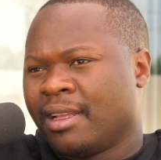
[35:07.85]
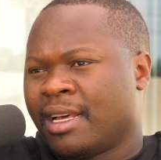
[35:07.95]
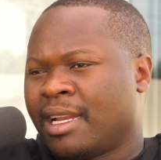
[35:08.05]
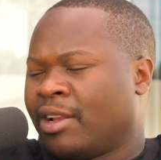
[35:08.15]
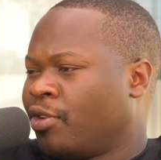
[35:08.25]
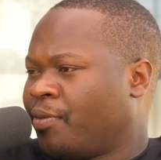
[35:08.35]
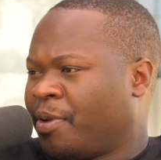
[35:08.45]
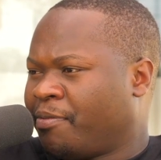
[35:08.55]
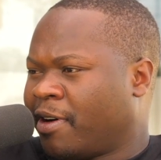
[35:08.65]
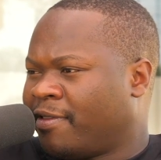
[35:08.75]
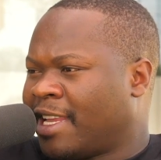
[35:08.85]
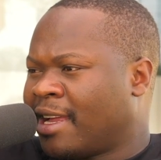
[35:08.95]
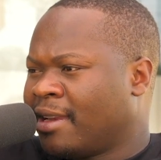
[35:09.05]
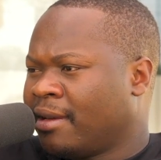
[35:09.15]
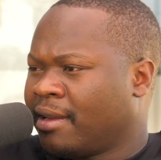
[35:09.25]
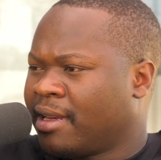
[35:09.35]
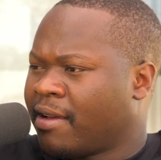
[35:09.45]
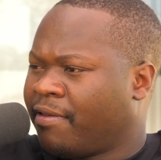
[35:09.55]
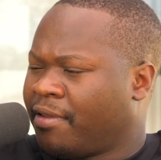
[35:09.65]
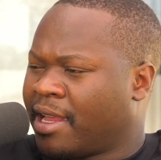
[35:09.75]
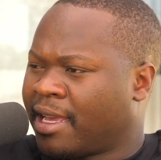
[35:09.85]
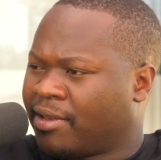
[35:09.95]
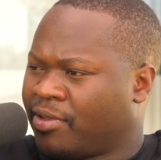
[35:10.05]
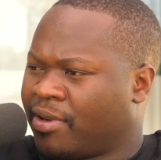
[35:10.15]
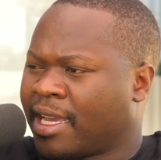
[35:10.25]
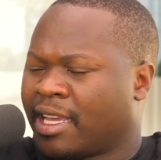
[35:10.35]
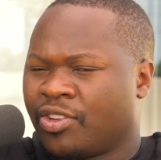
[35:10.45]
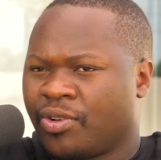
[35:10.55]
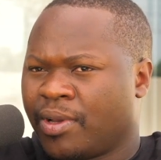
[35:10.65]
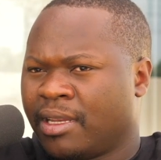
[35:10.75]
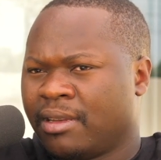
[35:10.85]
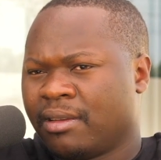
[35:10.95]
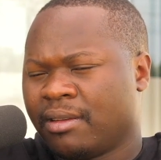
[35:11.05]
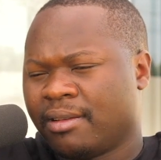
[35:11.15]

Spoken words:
a lot of people have done, and I feel like, you know, I can do it,